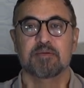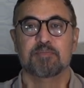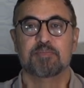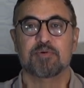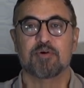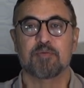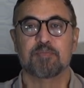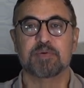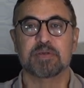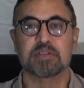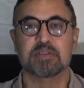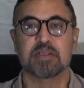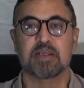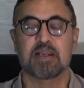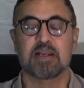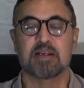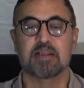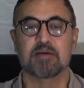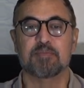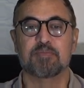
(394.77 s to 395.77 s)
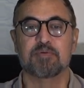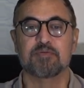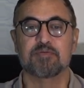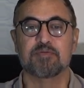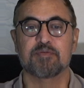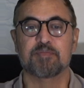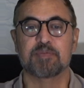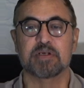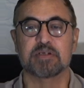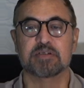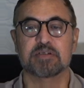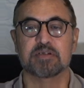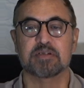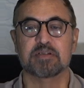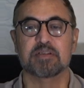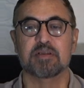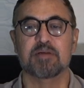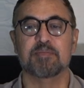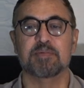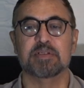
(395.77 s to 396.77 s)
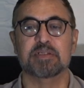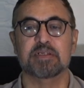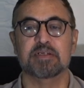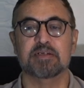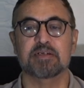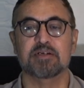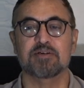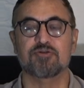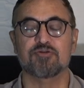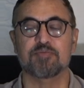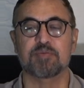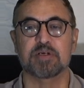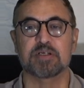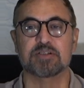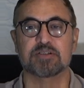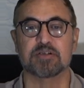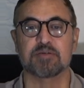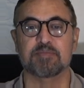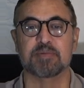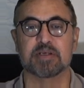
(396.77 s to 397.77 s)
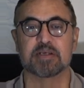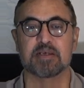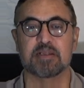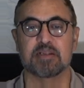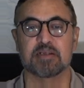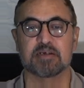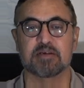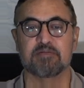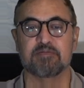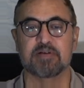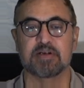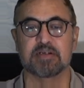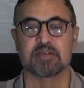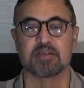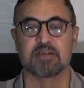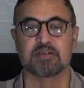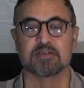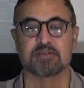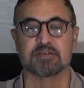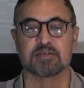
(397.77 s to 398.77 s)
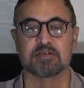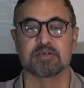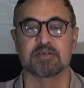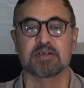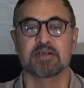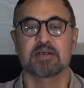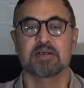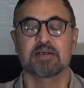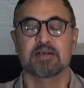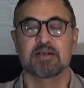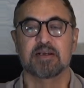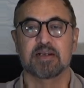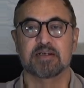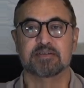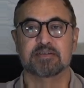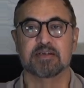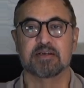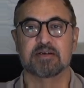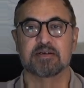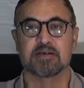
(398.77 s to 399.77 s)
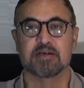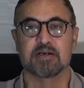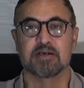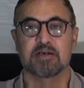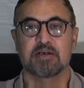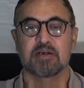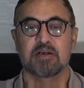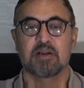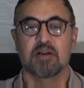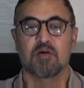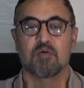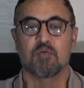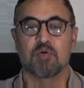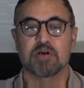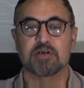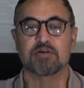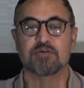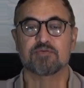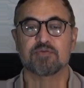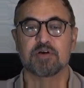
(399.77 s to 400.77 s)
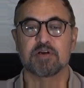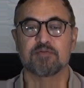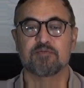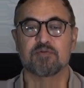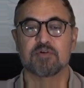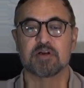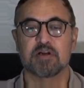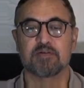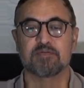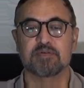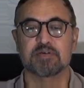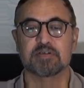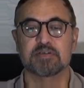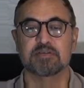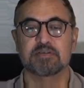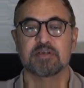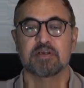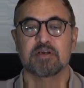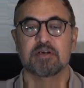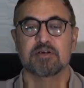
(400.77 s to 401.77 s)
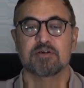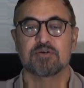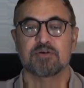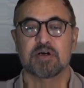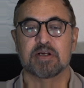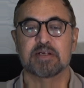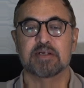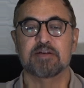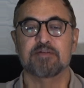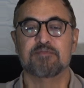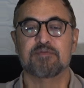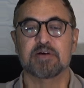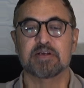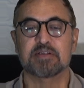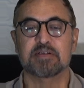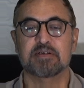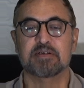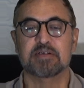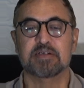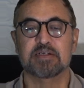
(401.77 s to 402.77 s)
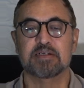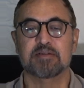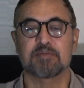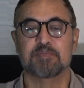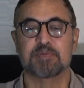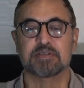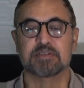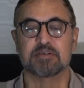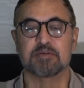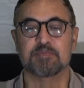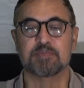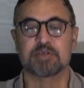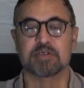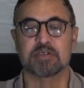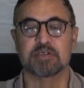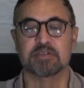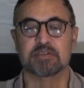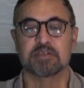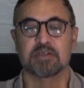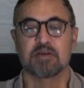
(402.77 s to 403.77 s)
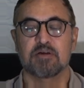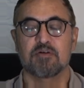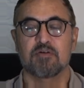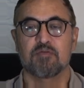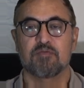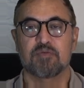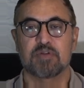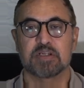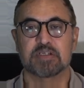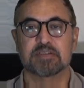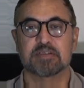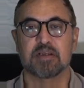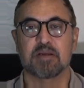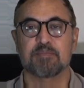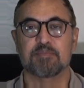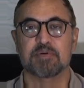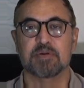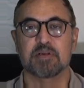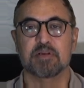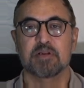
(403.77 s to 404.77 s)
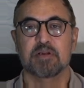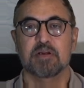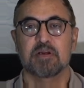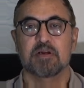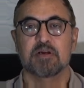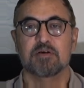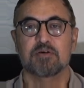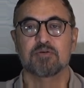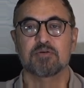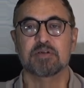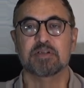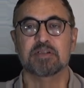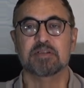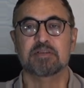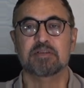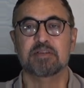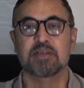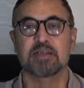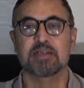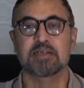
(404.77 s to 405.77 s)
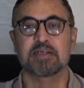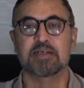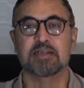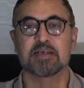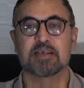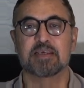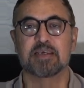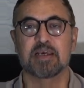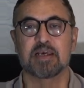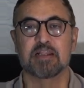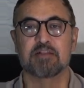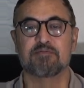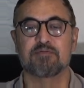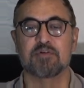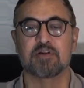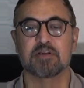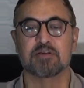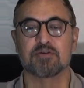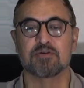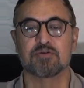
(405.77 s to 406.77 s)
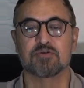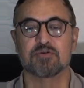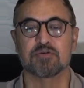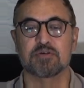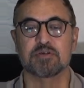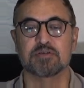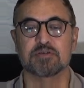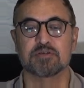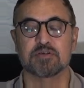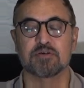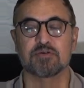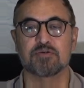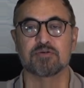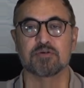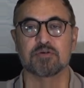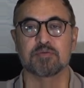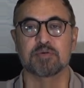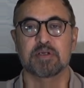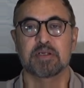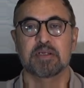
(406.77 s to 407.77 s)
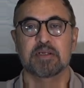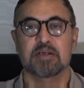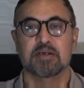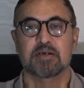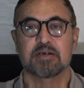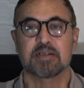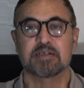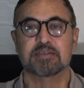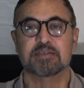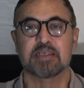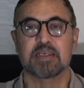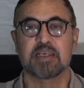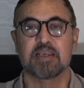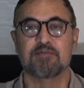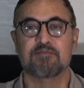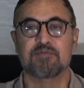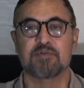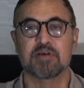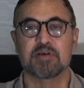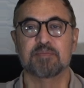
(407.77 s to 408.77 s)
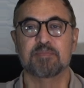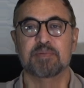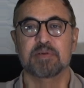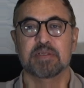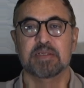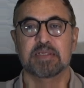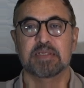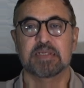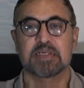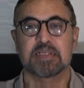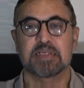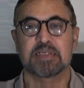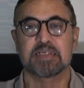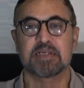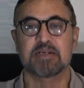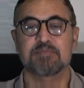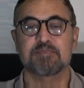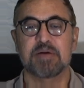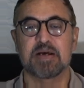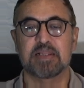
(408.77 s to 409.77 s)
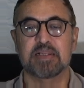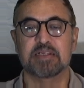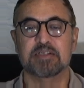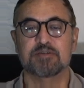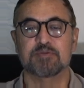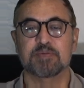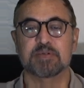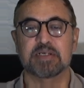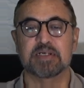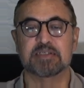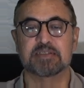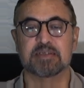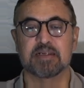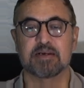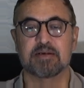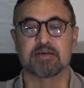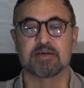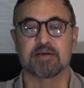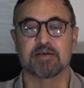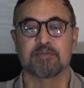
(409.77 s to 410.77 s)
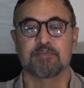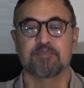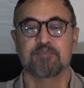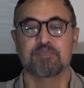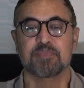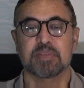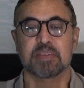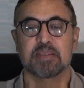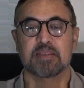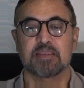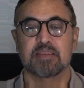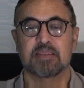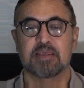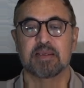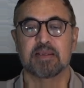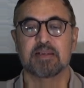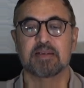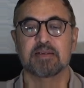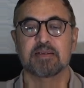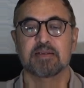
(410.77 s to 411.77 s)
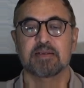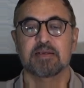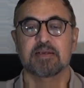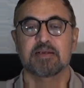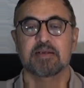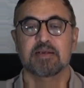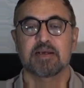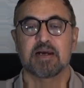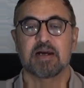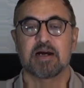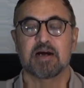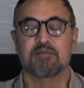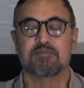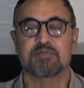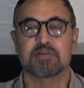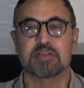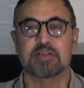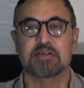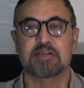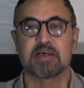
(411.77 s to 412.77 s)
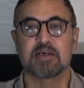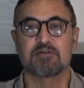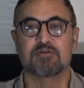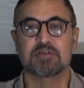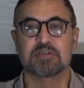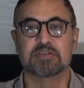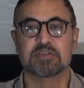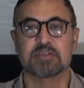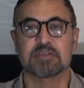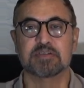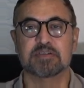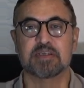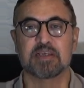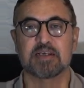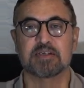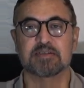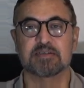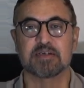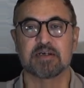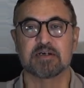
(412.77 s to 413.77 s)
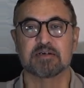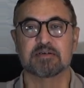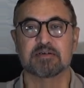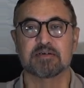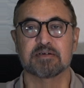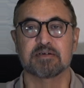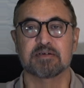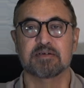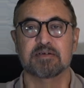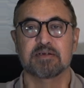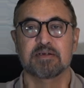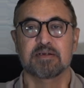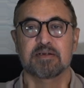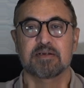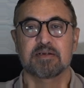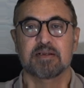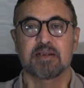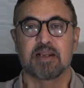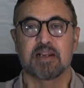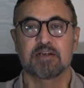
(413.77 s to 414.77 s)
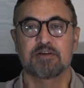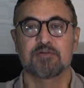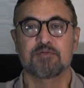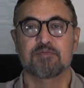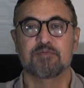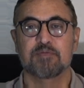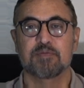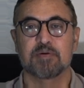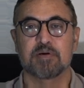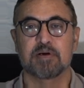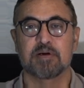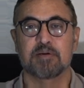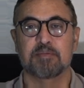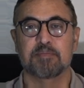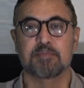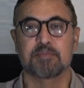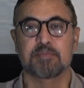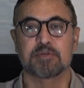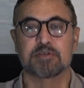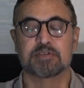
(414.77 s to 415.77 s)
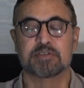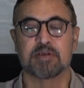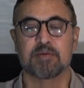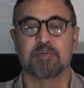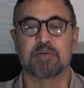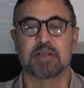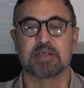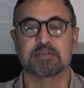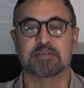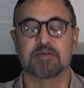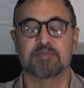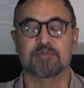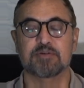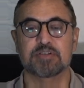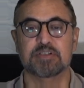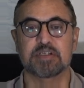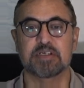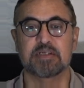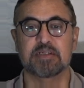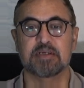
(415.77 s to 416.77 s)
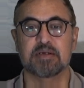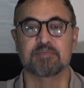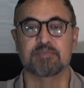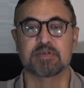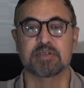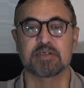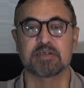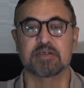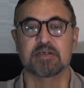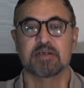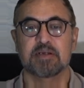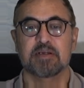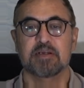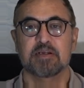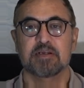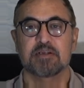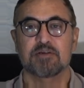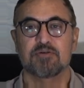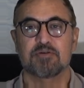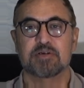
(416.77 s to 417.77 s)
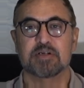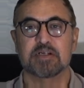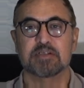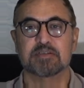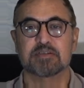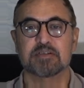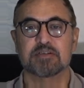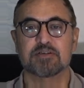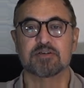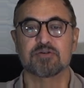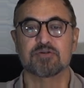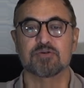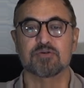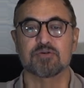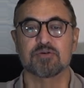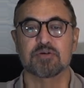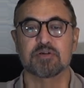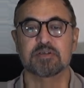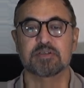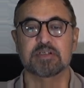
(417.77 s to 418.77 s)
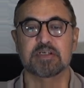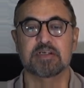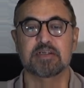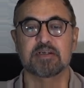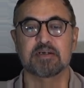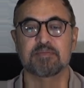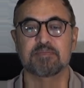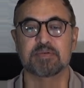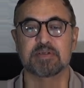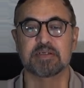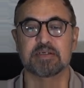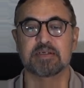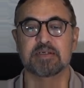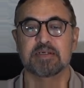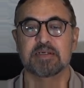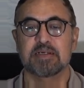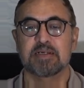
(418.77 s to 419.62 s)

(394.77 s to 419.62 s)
propping the head up of the patient. They may need intubation, mechanical ventilation, etc. 1 to 24 hours, you identify the treat the precipitants. For example, do they need a cath for acute coronary syndrome? Does the AFib need management, etc.? Then, after the diuresis has occurred and you stabilize them on GDMT, you transition to oral GDMT